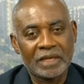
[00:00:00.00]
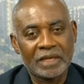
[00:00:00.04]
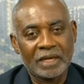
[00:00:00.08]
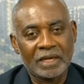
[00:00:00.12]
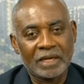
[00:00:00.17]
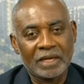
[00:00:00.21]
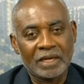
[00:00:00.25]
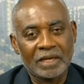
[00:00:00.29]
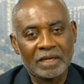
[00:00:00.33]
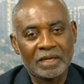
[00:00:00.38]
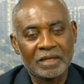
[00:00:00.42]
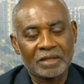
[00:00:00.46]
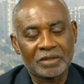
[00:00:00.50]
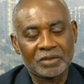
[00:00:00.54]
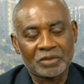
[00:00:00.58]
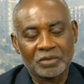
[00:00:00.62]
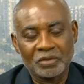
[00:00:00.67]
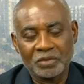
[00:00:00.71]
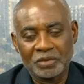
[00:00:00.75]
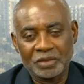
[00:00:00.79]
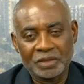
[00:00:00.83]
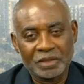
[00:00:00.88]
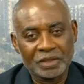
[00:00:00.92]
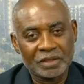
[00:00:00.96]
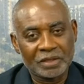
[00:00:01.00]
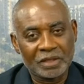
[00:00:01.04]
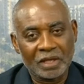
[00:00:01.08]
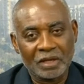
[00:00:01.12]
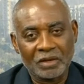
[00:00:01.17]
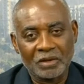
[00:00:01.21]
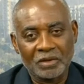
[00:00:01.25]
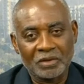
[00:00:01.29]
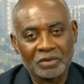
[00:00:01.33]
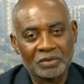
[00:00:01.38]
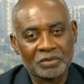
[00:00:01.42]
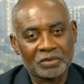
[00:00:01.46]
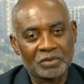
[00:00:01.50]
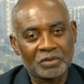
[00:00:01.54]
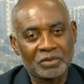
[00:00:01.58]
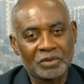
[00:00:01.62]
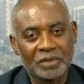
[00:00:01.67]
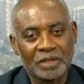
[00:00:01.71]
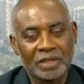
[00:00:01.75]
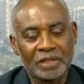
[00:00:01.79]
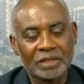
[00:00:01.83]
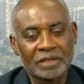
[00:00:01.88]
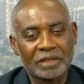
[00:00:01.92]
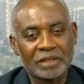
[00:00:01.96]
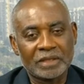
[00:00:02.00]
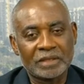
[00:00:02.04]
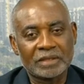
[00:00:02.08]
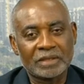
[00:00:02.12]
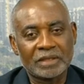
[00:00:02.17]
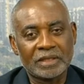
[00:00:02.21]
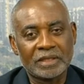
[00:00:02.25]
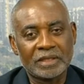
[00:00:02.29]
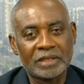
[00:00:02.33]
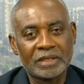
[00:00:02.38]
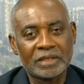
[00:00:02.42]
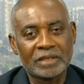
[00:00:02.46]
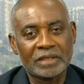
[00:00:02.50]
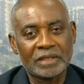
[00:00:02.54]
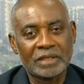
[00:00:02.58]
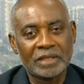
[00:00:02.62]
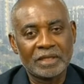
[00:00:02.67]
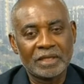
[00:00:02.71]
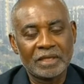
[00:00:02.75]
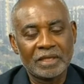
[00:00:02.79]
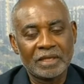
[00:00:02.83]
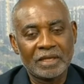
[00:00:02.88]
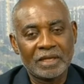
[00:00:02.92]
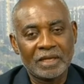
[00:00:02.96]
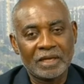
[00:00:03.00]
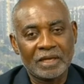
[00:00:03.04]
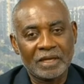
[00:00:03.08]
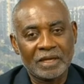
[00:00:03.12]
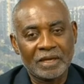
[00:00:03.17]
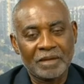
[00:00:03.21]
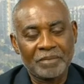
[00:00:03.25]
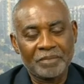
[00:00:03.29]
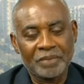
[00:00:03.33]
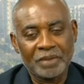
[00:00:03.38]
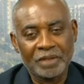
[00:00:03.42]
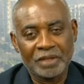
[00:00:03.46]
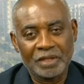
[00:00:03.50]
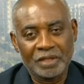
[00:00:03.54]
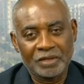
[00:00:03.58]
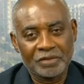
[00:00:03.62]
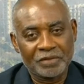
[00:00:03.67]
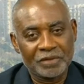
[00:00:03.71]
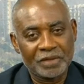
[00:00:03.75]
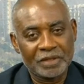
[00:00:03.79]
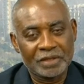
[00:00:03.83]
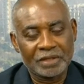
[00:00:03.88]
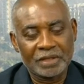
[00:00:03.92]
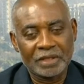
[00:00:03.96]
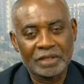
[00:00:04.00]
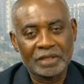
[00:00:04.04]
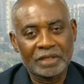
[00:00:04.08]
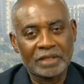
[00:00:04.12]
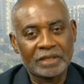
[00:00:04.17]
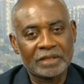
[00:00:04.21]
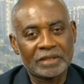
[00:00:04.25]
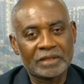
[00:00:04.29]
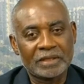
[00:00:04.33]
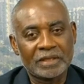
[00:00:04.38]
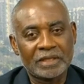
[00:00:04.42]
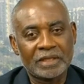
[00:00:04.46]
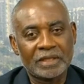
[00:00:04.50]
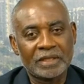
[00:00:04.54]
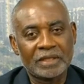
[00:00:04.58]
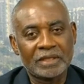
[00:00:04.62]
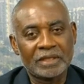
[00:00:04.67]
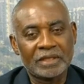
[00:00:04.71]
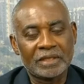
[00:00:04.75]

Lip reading: a school teacher or school nurse can see it, a pediatrician can see